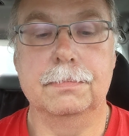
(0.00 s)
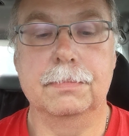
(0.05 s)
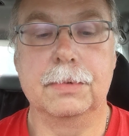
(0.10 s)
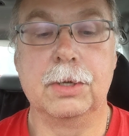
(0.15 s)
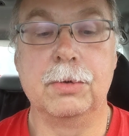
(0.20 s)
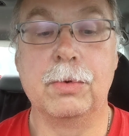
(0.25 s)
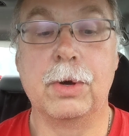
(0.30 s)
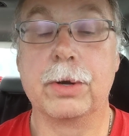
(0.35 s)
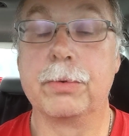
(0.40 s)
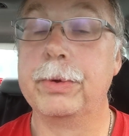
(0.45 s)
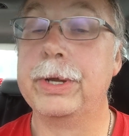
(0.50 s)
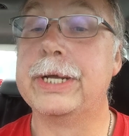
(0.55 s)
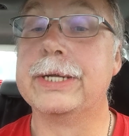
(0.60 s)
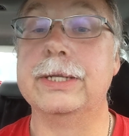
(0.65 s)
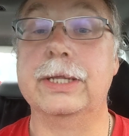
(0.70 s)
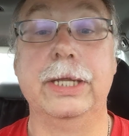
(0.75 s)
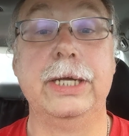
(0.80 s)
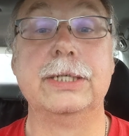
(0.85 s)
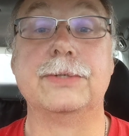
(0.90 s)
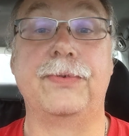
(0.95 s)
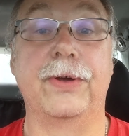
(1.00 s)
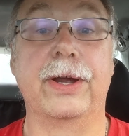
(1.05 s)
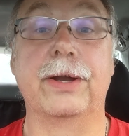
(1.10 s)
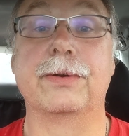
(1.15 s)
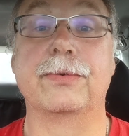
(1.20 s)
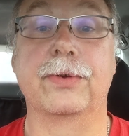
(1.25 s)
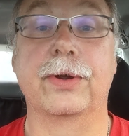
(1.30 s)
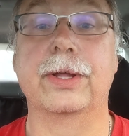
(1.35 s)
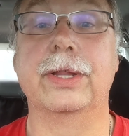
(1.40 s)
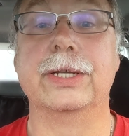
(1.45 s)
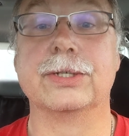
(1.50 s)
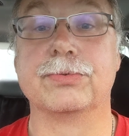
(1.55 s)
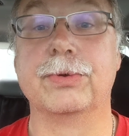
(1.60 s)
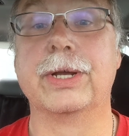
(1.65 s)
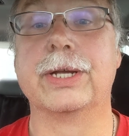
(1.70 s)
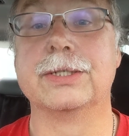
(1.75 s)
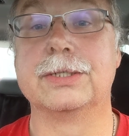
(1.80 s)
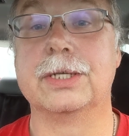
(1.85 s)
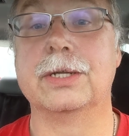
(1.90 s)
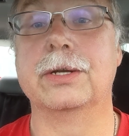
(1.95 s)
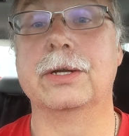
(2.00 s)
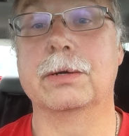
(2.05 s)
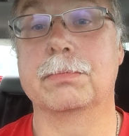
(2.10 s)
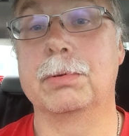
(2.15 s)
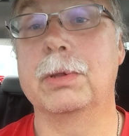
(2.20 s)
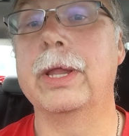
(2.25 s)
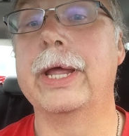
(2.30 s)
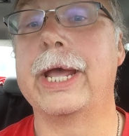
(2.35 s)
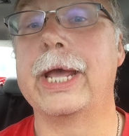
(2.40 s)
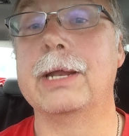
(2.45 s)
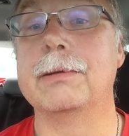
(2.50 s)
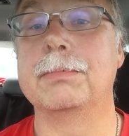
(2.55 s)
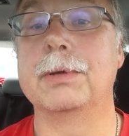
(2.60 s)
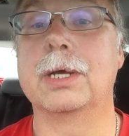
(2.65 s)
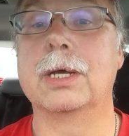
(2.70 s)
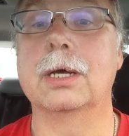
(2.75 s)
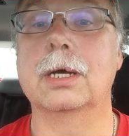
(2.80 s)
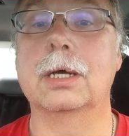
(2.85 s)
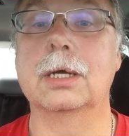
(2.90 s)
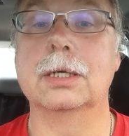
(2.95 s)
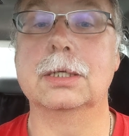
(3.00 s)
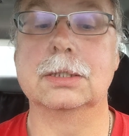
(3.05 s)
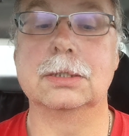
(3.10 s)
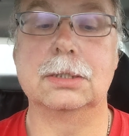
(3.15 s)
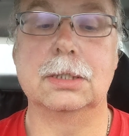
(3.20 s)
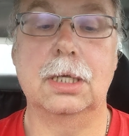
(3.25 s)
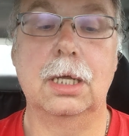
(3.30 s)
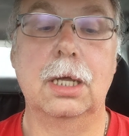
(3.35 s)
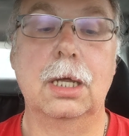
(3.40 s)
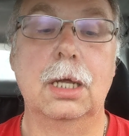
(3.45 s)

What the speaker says: You want to at the very least reconsider your plan, because